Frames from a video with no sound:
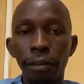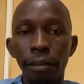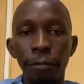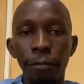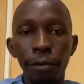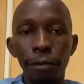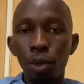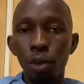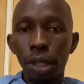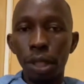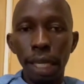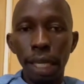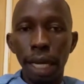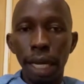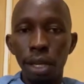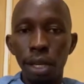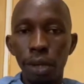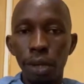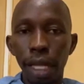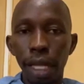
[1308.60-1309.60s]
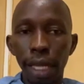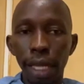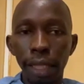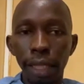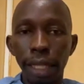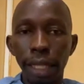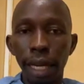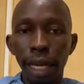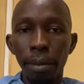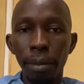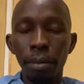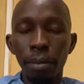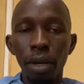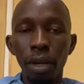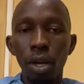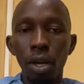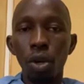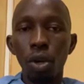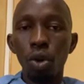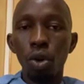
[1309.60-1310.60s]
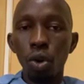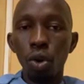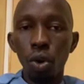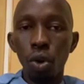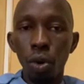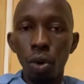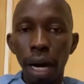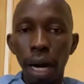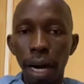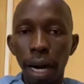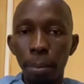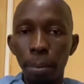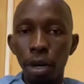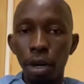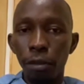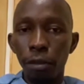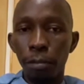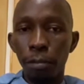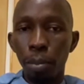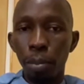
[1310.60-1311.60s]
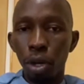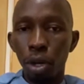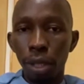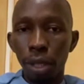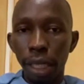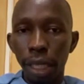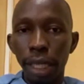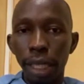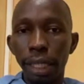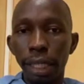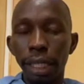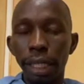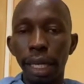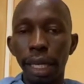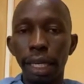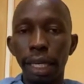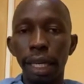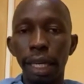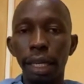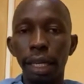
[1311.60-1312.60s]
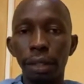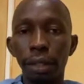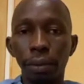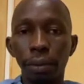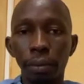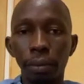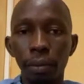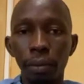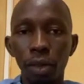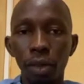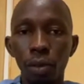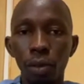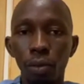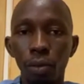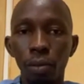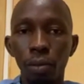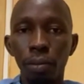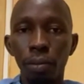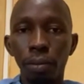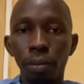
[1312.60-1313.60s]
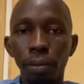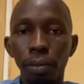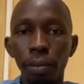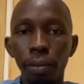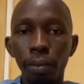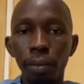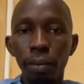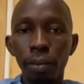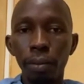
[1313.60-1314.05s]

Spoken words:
And we see few Sierra Leoneans them go above board yesterday